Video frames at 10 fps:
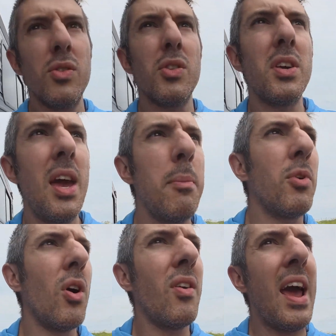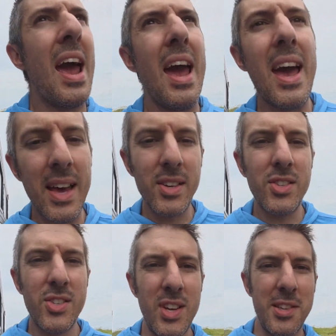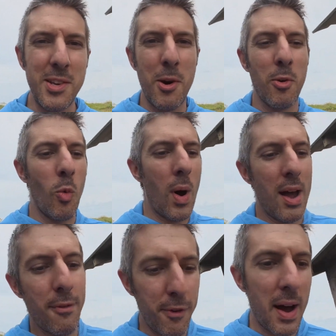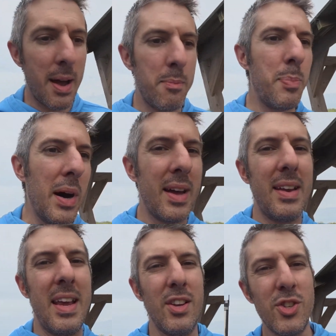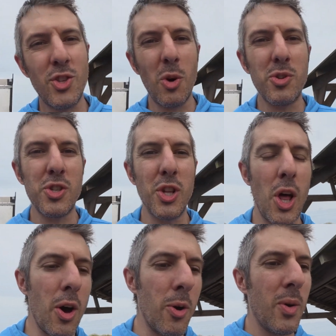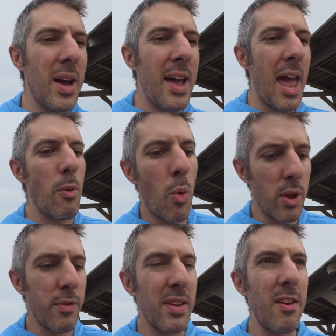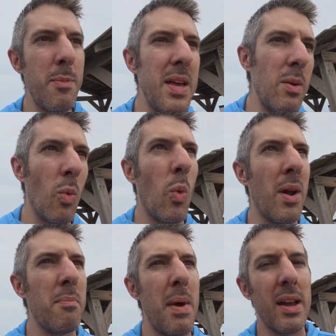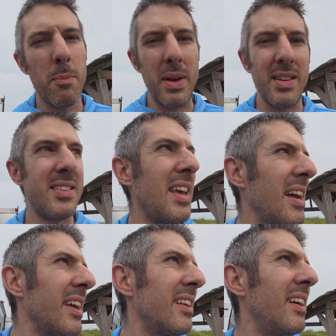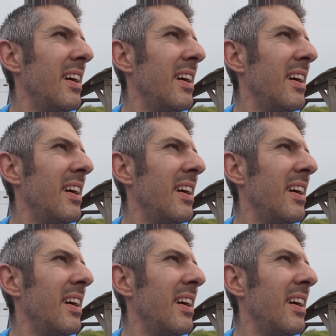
the campground has its own Wi-Fi, but it is so slow, it won't even give me one megabit a second.